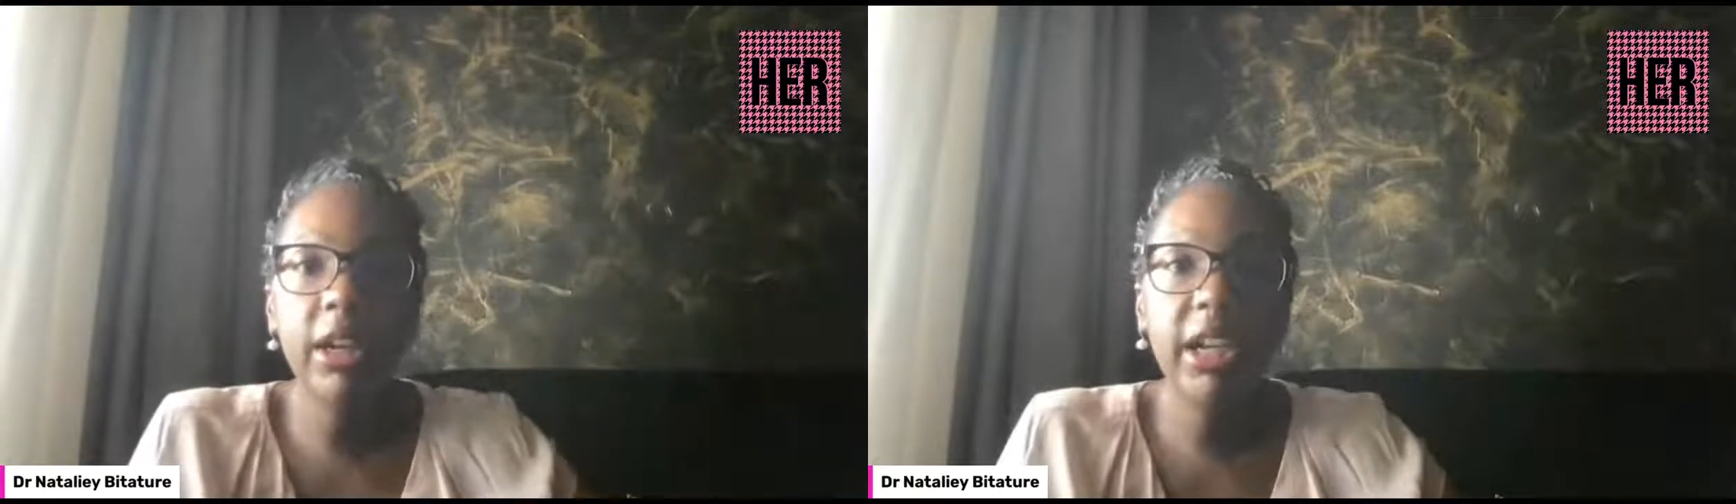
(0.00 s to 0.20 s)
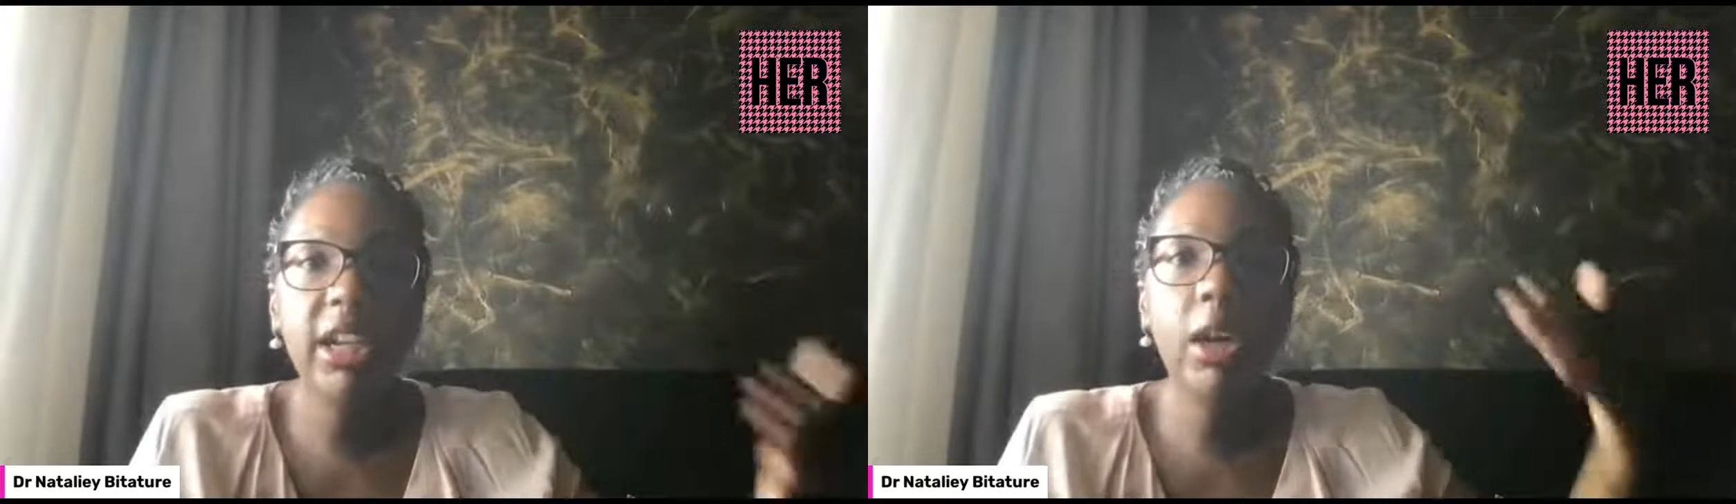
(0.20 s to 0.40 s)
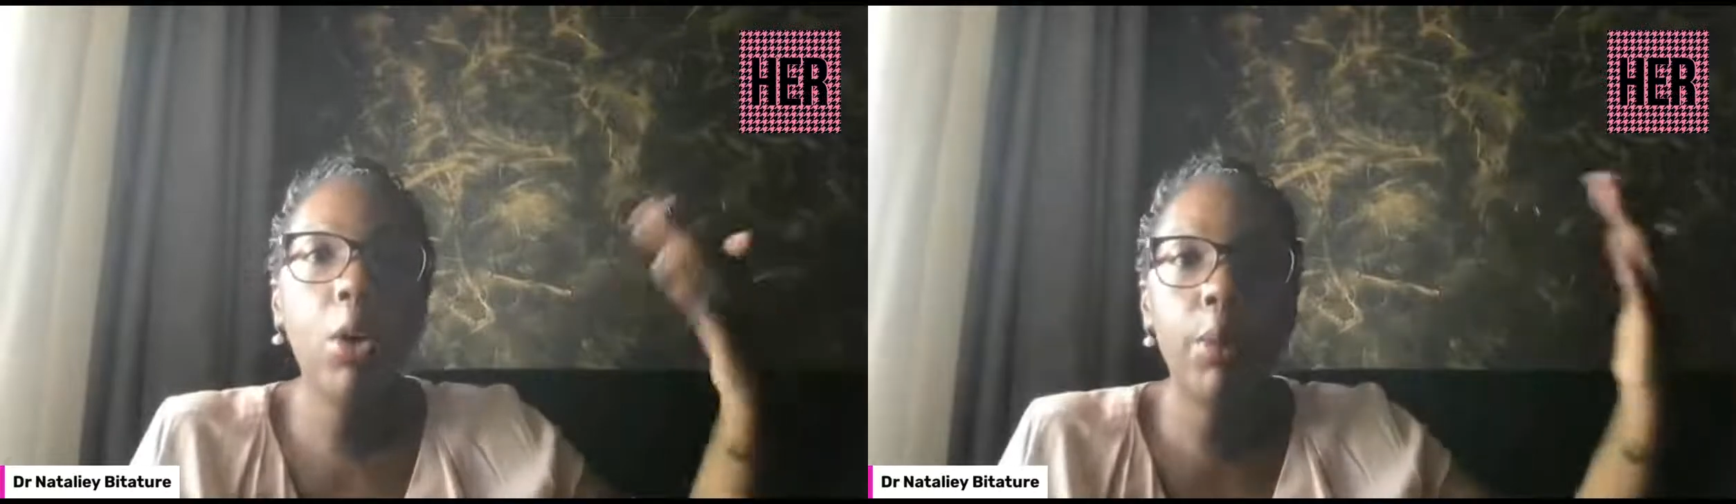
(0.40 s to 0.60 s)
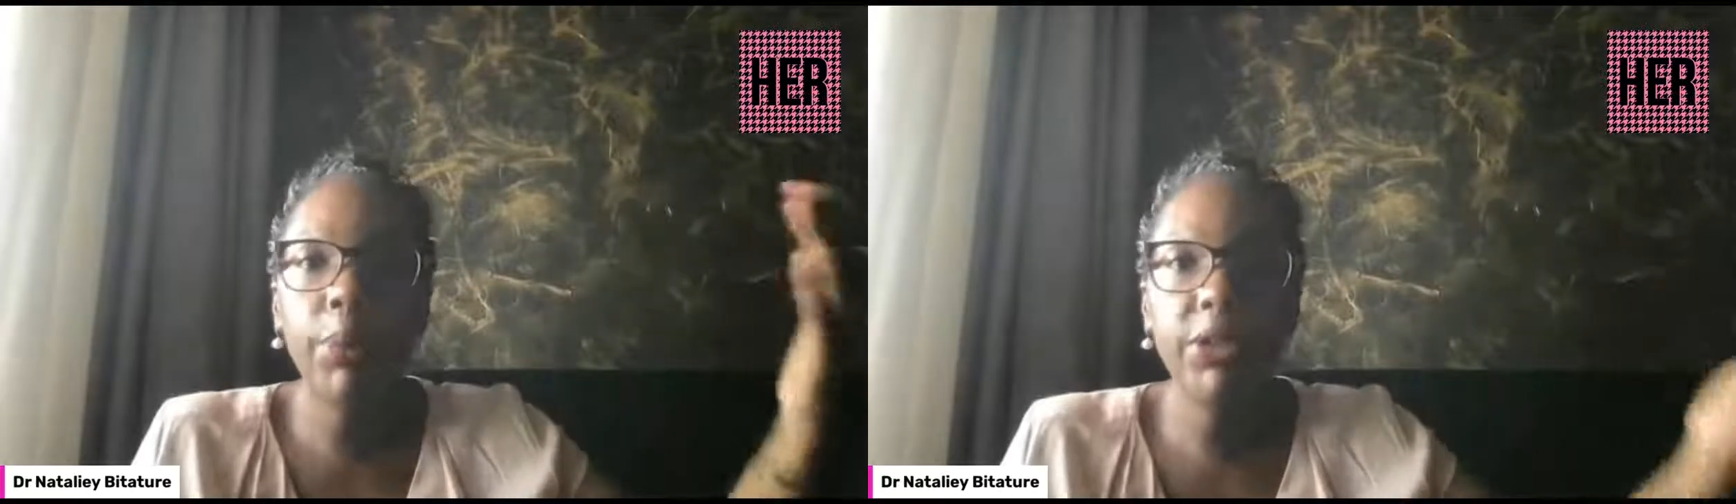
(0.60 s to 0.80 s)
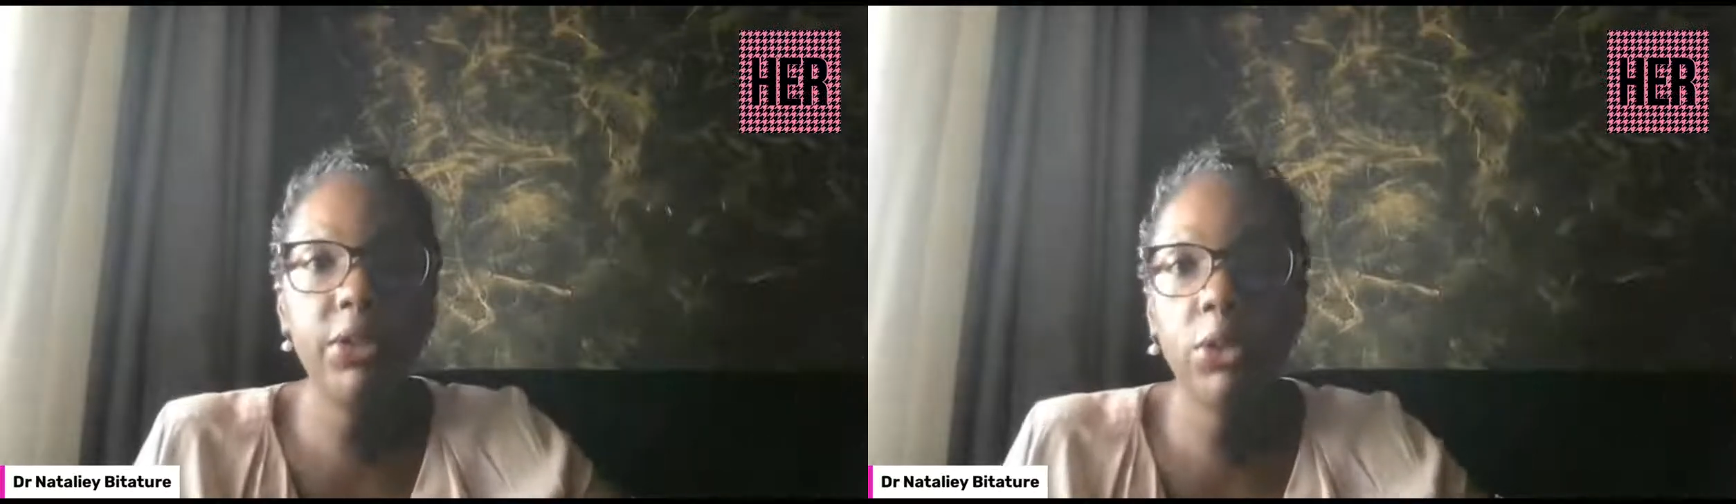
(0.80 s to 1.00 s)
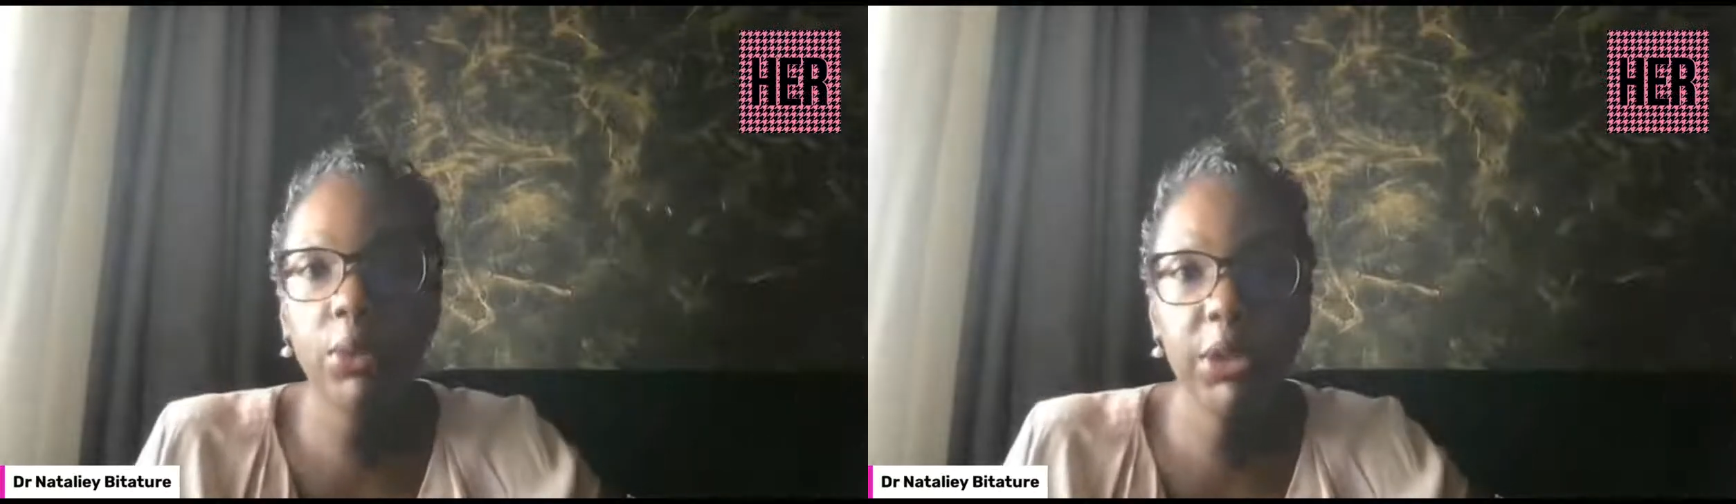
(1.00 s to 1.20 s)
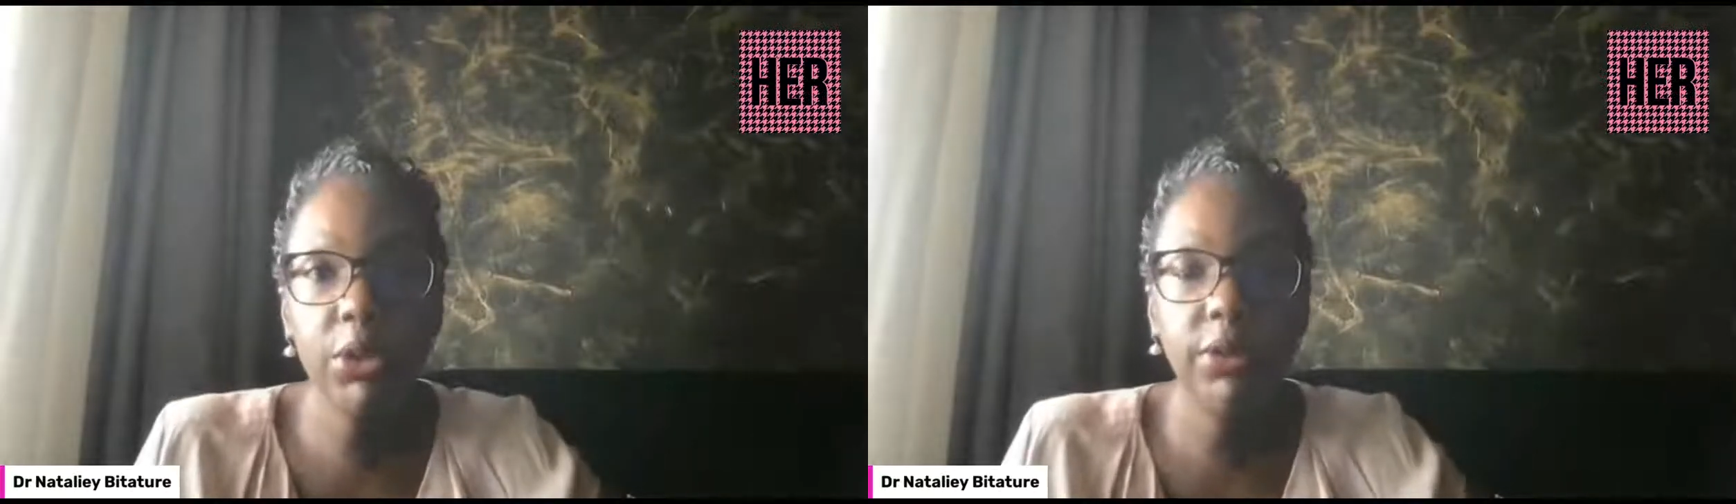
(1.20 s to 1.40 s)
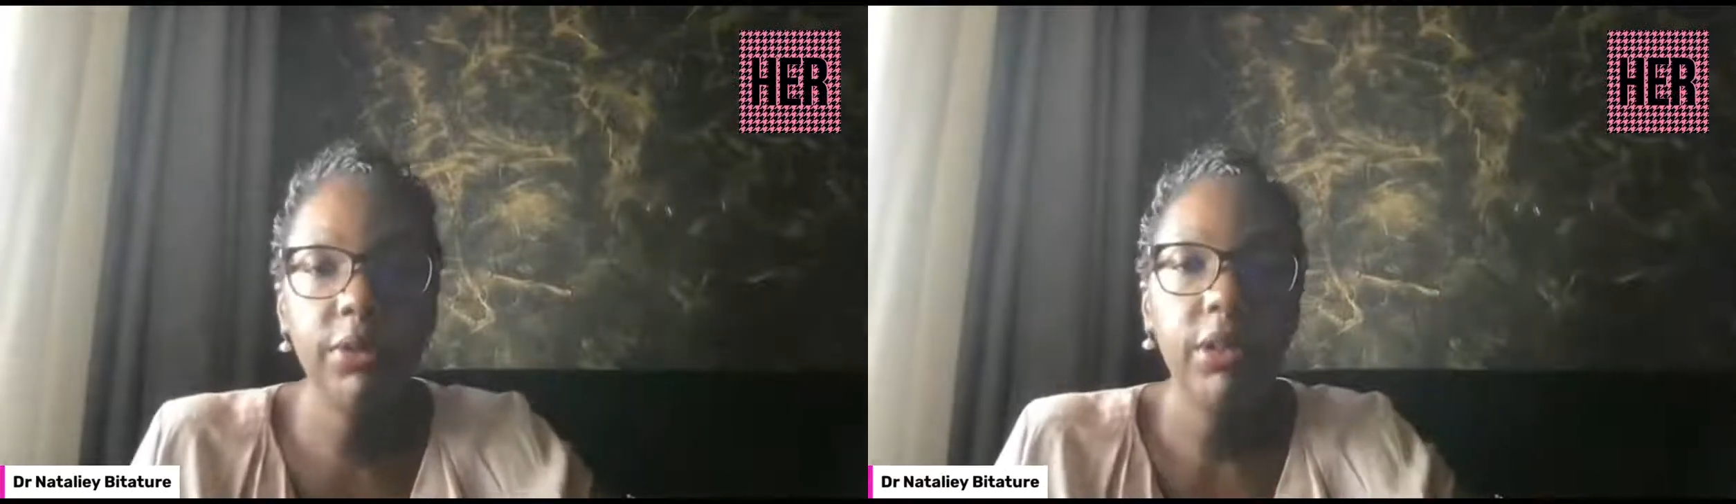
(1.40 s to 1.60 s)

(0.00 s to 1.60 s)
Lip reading: in a corporate situation.